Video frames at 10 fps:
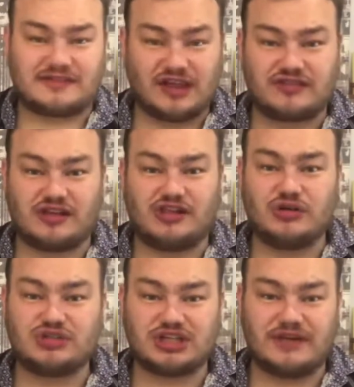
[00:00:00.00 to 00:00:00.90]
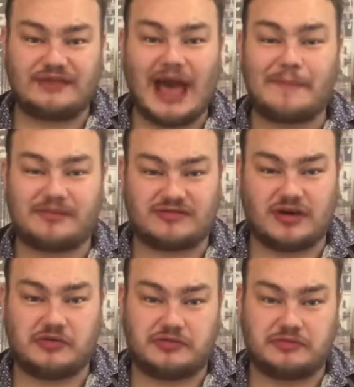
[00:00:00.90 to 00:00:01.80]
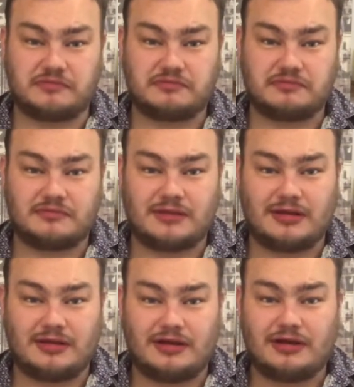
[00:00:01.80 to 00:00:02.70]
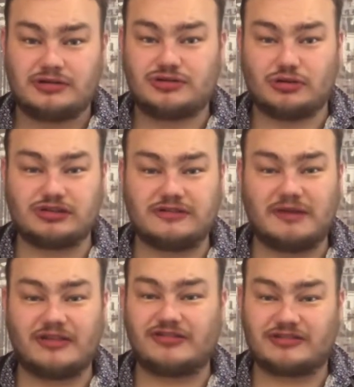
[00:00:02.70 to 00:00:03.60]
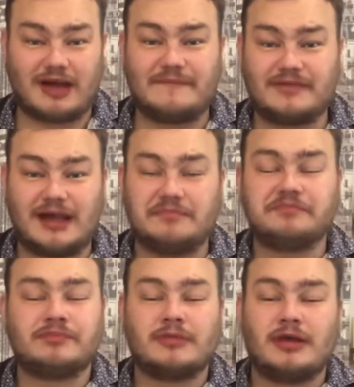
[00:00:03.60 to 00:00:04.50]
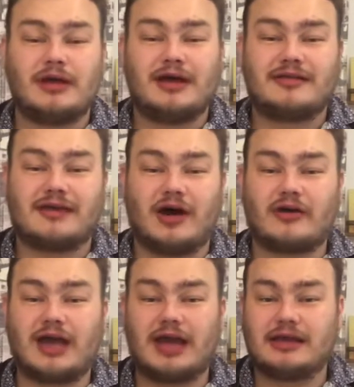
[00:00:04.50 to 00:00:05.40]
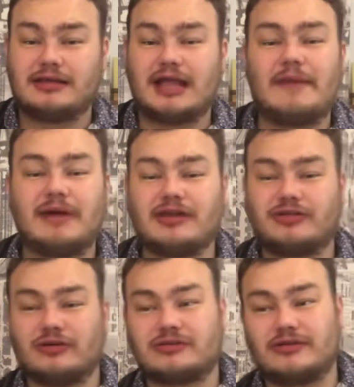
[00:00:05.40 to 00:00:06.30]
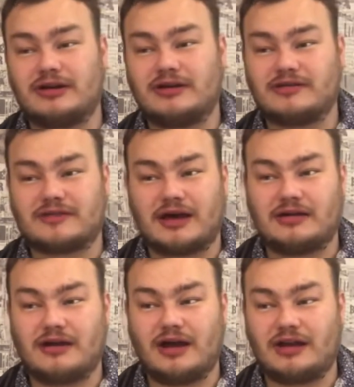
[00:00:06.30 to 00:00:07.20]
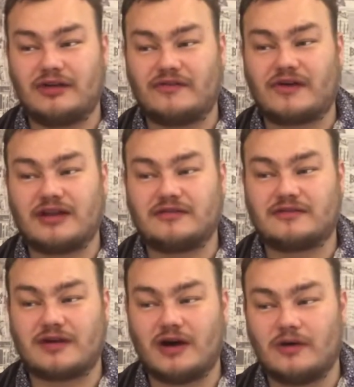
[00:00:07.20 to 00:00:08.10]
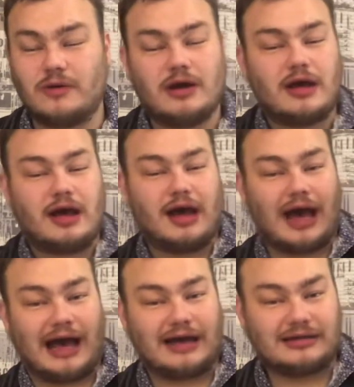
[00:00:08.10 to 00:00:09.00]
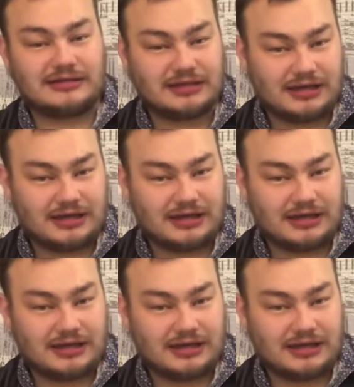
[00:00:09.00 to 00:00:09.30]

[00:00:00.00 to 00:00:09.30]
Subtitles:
solution of the episode. Georgie's mother just comes in, says, okay, let my daughter and her son and her friends go, and